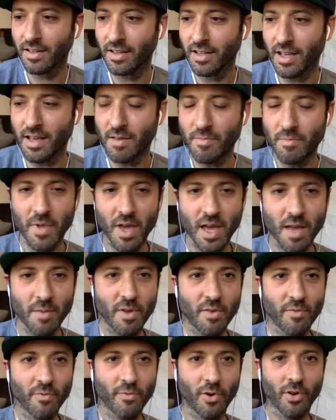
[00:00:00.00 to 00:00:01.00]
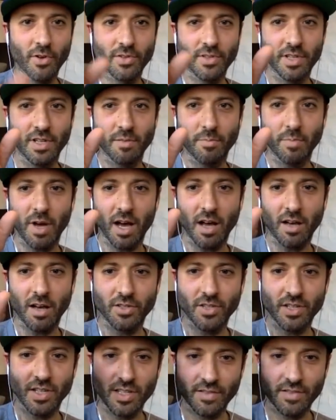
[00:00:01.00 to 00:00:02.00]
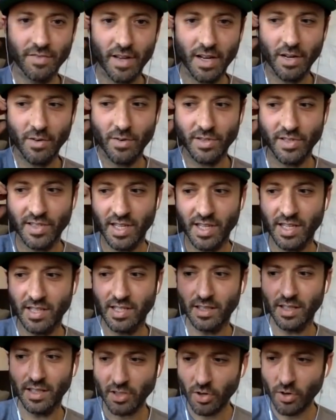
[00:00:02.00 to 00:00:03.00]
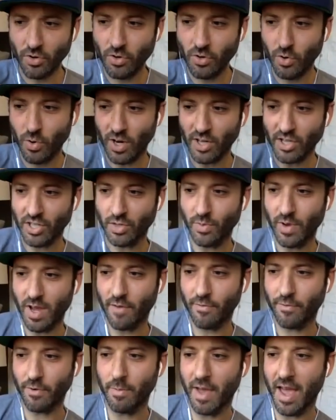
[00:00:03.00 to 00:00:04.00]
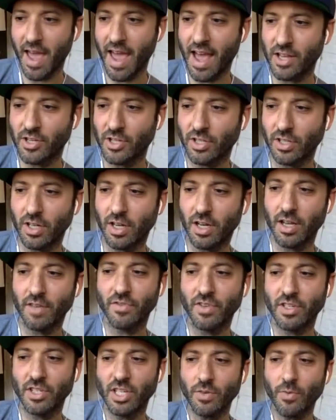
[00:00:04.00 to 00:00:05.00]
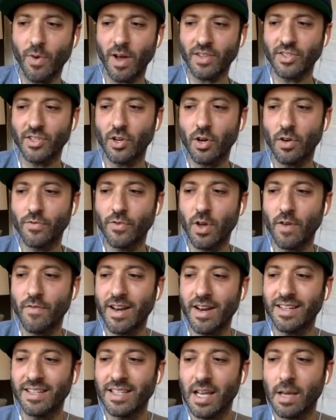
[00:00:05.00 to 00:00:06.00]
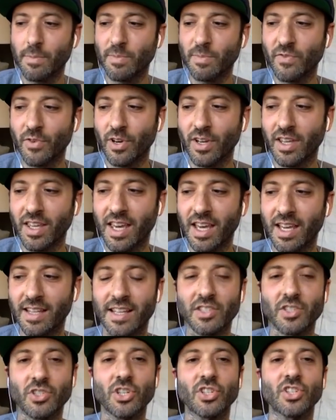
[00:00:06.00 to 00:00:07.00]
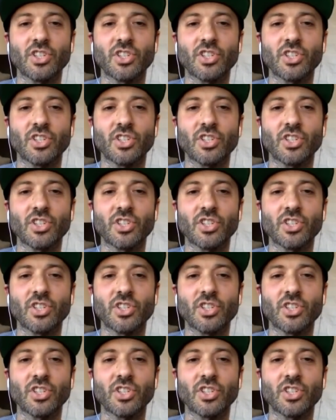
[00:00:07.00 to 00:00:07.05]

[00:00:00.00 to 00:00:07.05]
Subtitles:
It may be frozen. Apologies if anyone sees it. Let's go to a question we have from Angela. She wants to know if you have any tips for a kid that's just